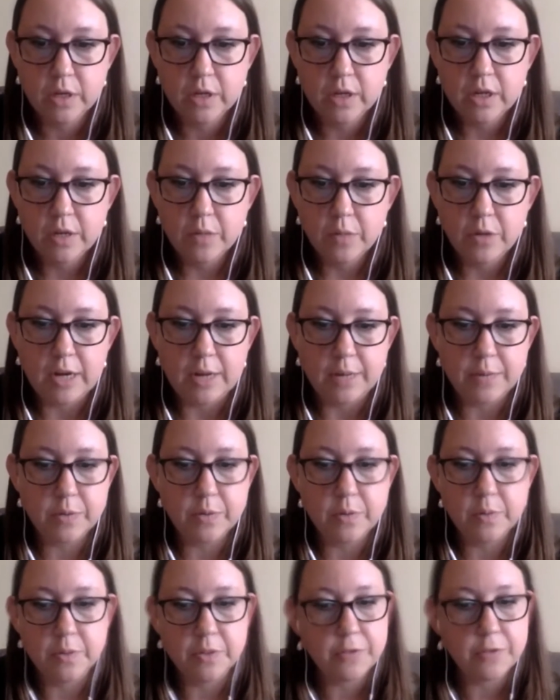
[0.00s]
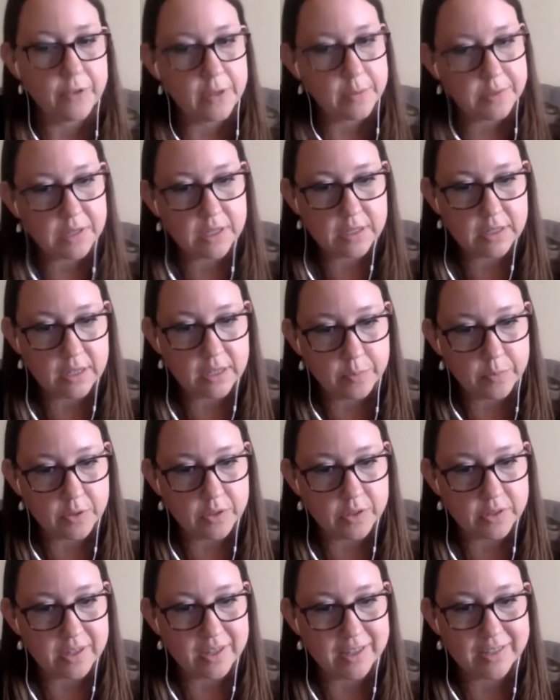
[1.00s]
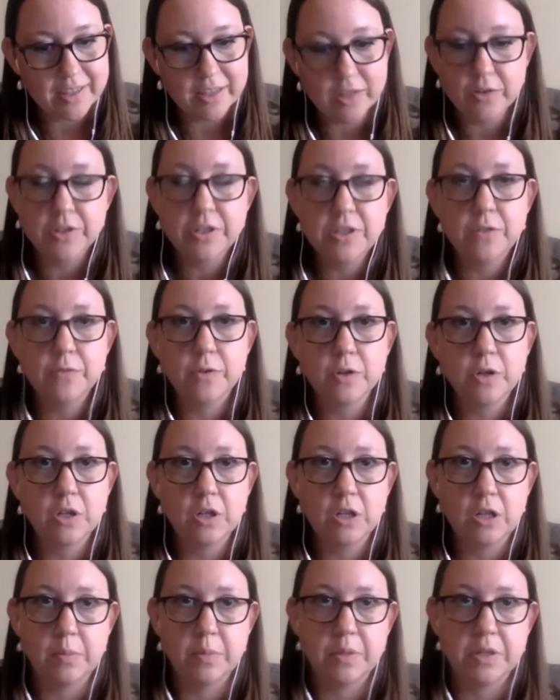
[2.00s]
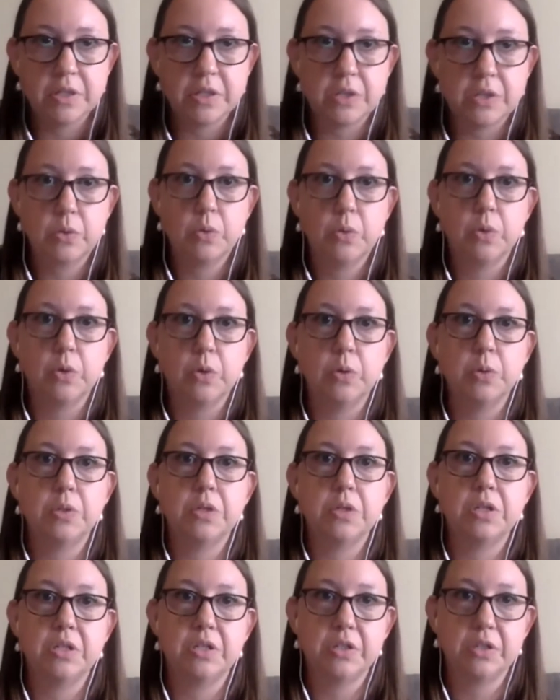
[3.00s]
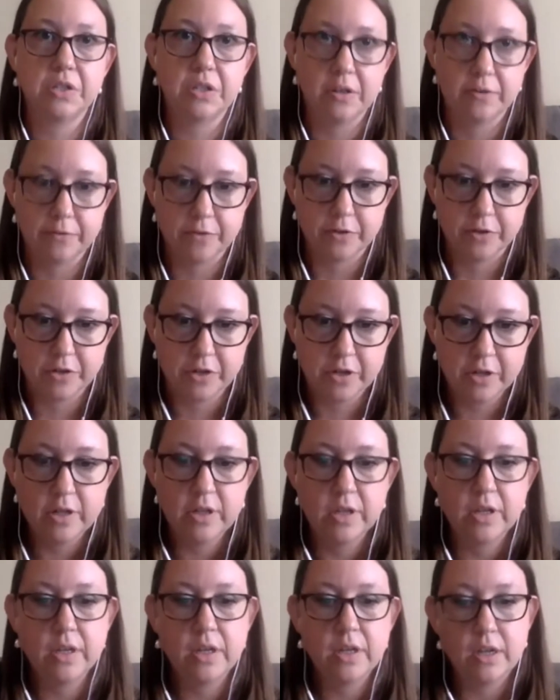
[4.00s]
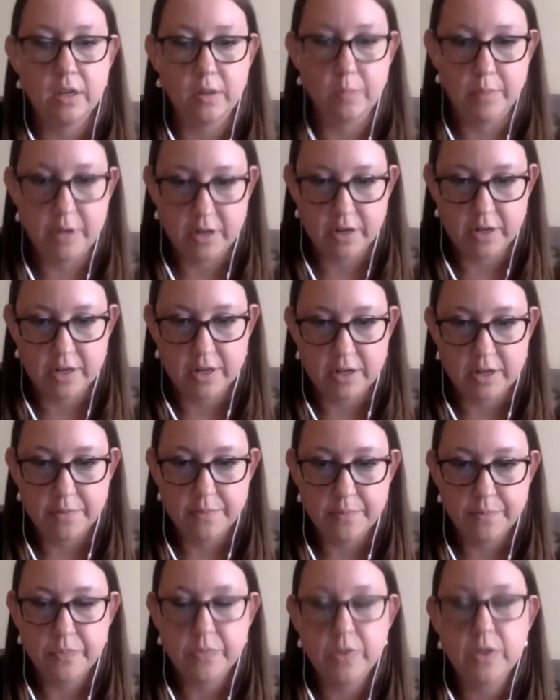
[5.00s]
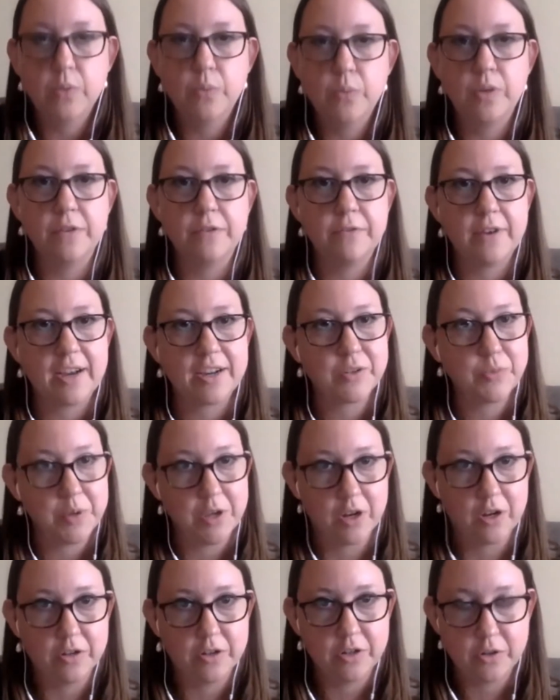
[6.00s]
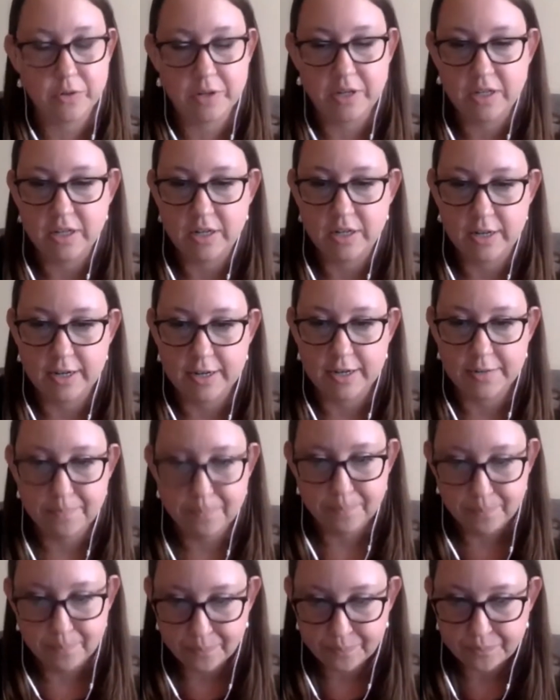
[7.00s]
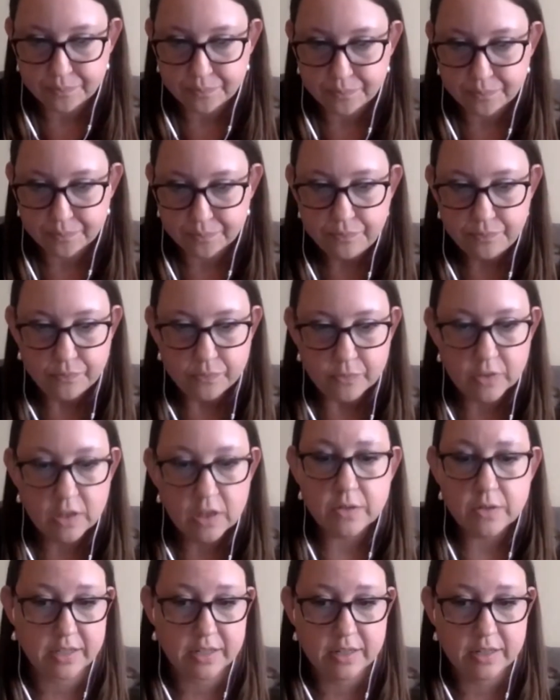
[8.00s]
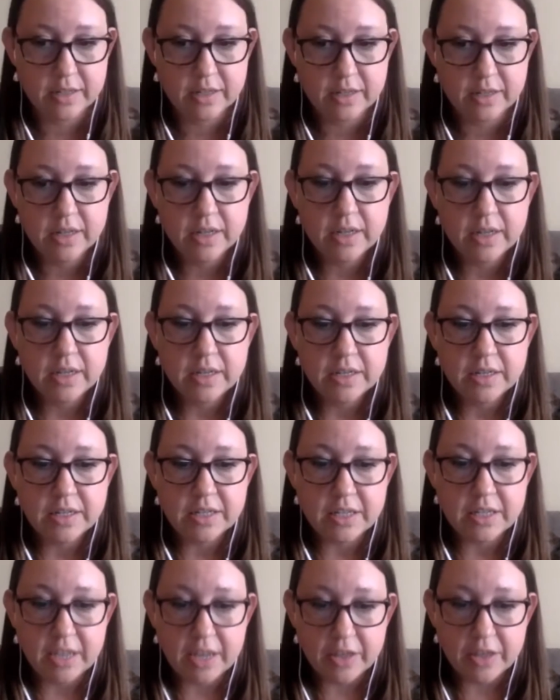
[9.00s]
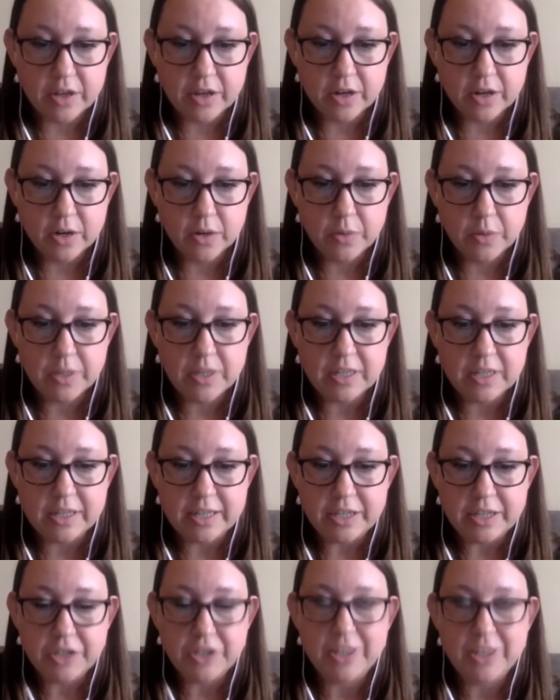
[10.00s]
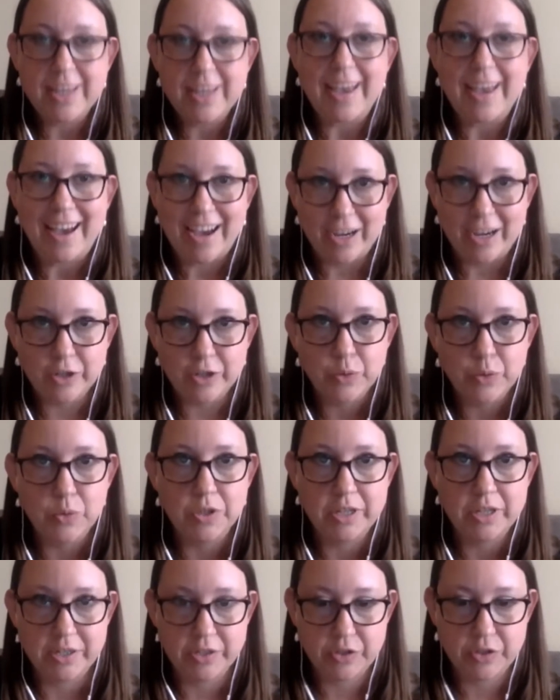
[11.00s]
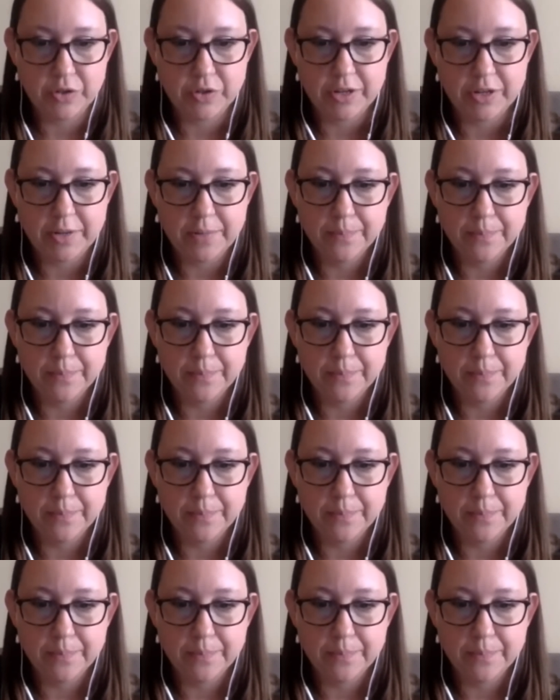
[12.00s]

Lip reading: Perhaps one of the most famous examples is that Christopher Columbus, quote, discovered America, when in fact we all know he did not. Able to connect. Together, we can teach the actual history.